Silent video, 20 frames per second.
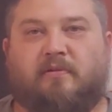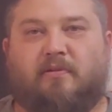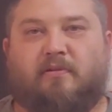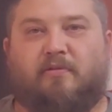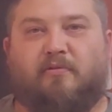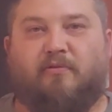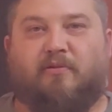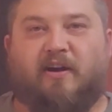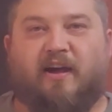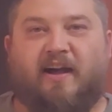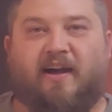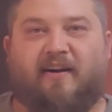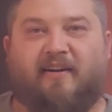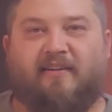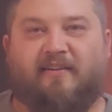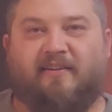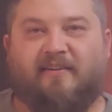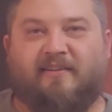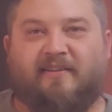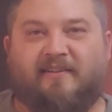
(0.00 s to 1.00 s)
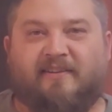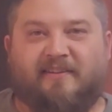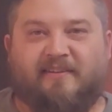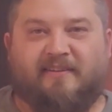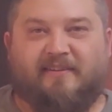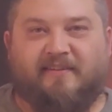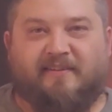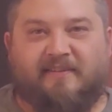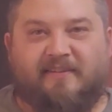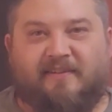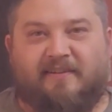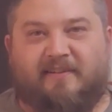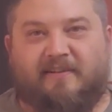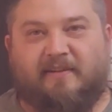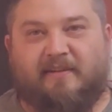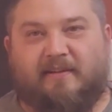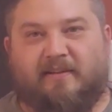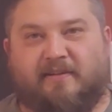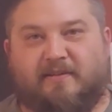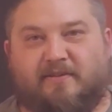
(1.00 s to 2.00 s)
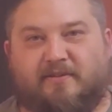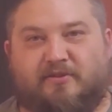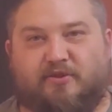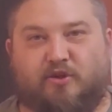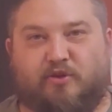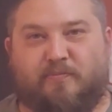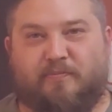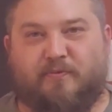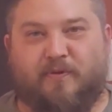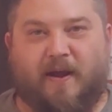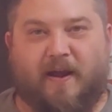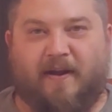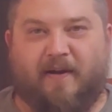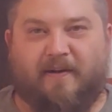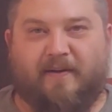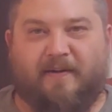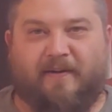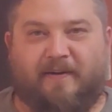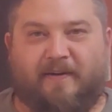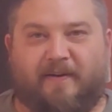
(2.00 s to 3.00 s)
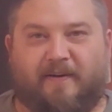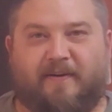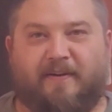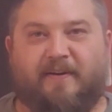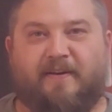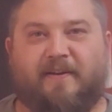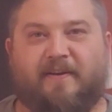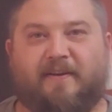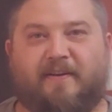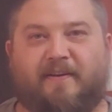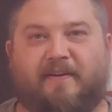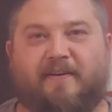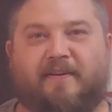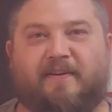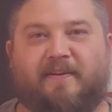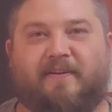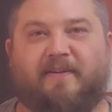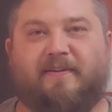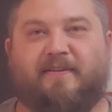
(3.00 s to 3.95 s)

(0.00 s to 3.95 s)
Wow. It zoomed right on in there, didn't it?